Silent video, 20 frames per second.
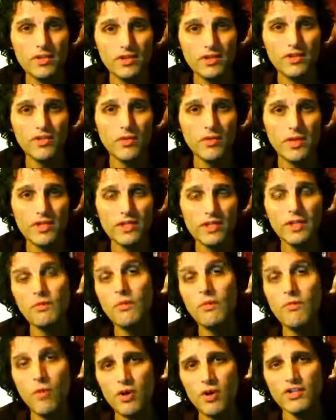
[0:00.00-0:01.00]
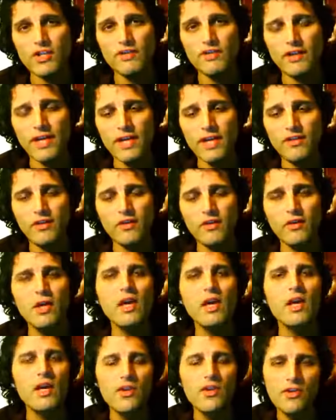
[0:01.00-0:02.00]
with the situation that we're marching right
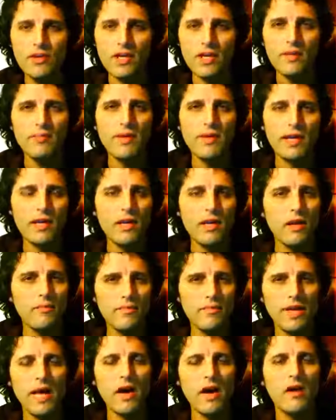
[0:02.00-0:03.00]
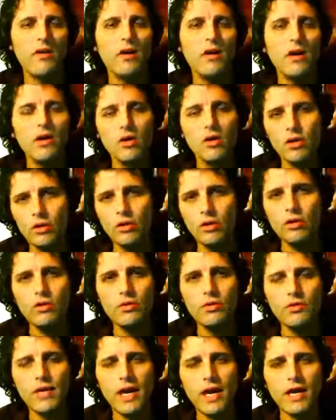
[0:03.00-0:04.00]
into, you can pick it up now.
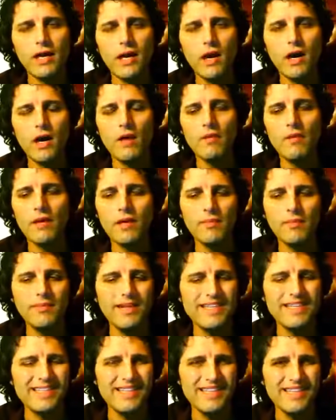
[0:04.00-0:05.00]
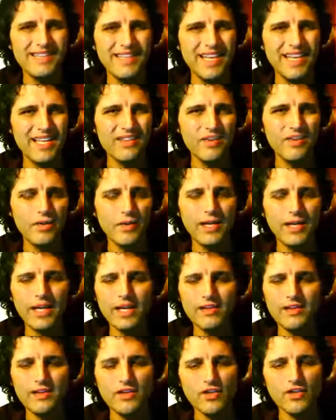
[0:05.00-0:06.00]
Lulu.com. I'm going to place a link
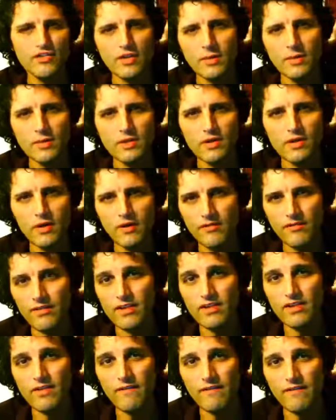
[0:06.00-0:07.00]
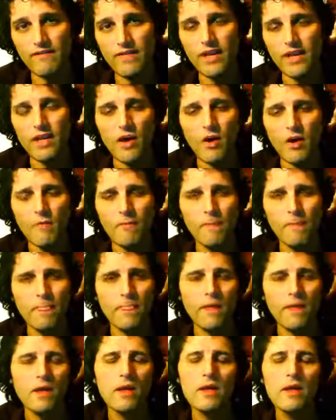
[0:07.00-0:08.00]
to it in the description of this video.